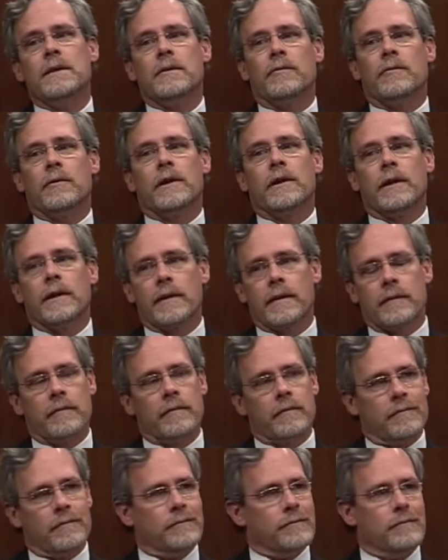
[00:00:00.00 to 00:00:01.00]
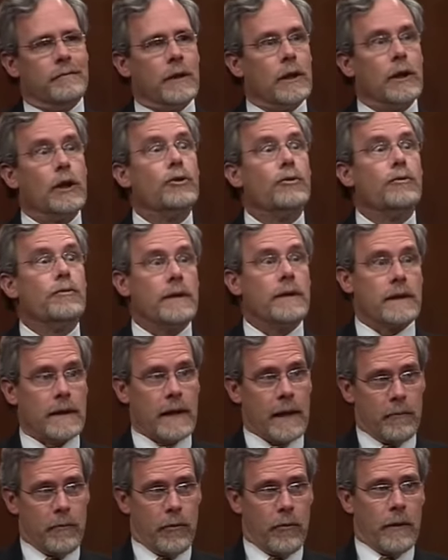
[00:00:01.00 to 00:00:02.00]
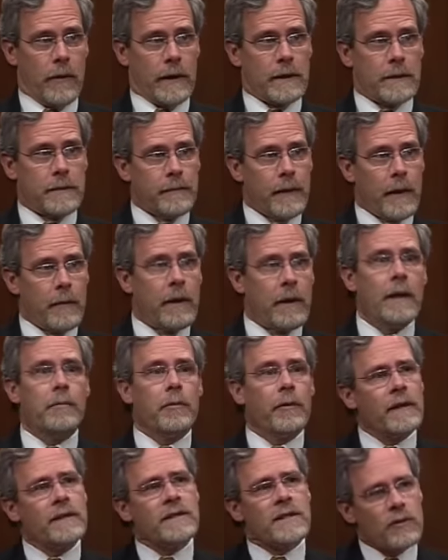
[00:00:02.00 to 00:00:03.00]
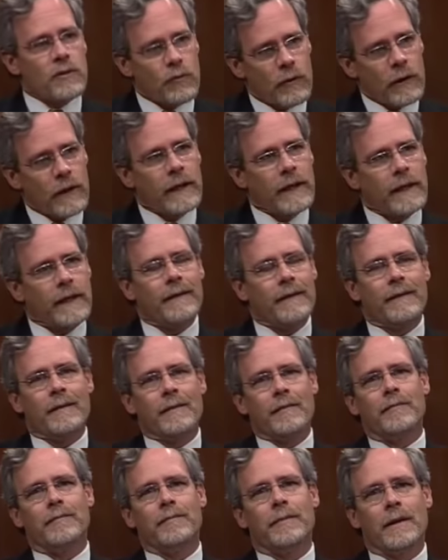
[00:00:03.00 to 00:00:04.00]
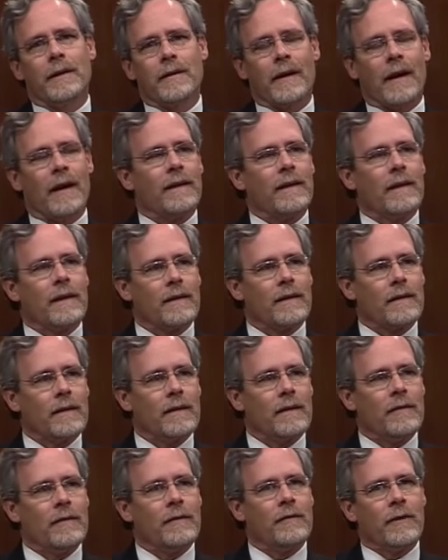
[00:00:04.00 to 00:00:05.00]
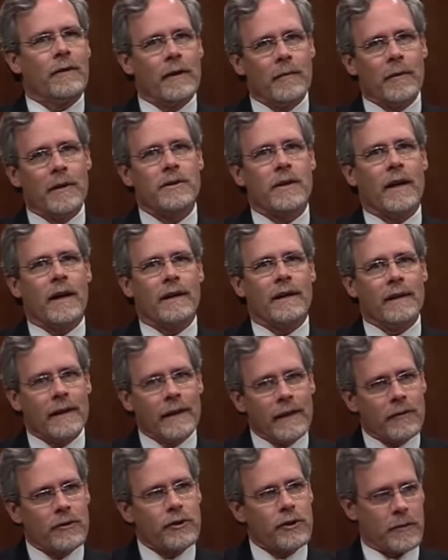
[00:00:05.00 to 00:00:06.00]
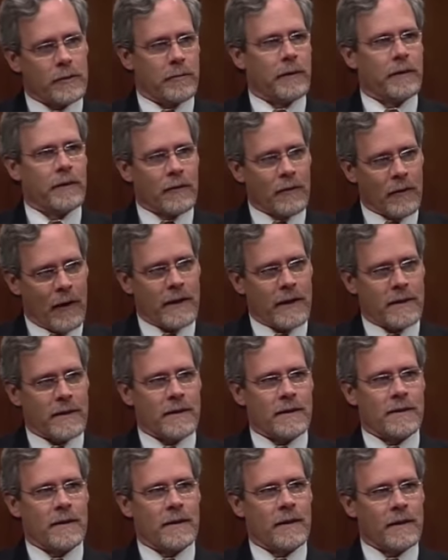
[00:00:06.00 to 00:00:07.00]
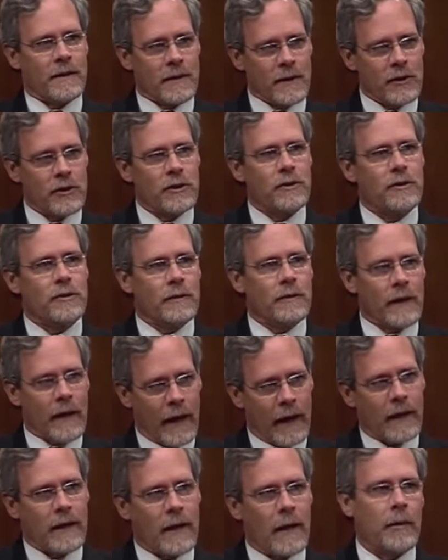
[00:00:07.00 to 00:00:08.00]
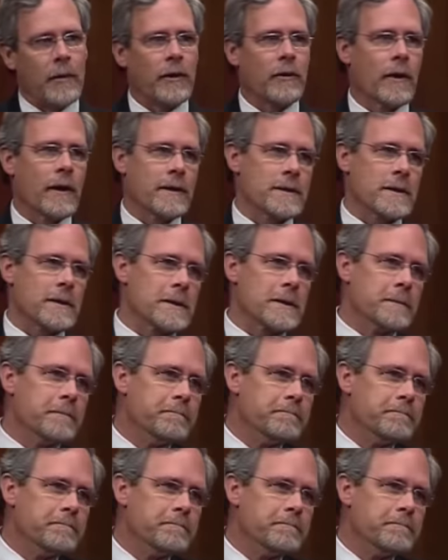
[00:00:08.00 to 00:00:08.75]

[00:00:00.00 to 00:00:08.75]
really ballooned at that point. People, this is really, Peter, I think very much a leadership crisis in addition to an economic yeah. crisis.